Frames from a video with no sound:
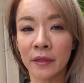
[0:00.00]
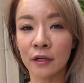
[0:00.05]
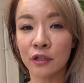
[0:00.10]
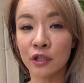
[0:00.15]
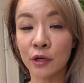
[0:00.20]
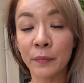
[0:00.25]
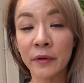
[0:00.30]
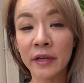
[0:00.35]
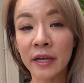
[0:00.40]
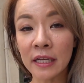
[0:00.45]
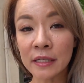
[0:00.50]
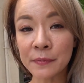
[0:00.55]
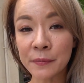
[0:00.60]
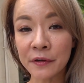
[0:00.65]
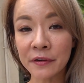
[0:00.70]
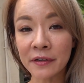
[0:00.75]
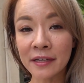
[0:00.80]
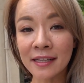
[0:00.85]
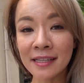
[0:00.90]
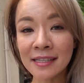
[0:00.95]
shopping
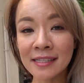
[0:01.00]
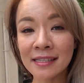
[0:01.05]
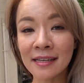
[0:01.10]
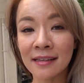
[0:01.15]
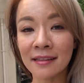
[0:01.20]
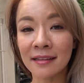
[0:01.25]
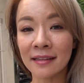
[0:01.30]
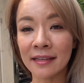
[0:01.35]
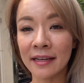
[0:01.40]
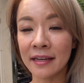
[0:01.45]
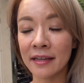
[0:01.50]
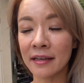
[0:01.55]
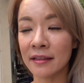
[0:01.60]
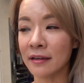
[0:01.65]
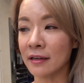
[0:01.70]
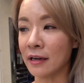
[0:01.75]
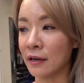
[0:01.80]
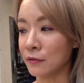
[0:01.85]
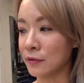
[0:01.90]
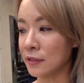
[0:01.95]
experience. The lady at
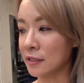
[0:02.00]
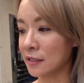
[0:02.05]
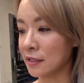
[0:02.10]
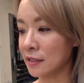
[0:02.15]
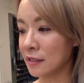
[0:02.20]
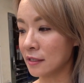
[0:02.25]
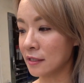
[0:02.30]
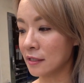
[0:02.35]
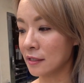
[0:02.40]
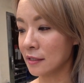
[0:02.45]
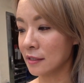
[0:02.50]
the counter,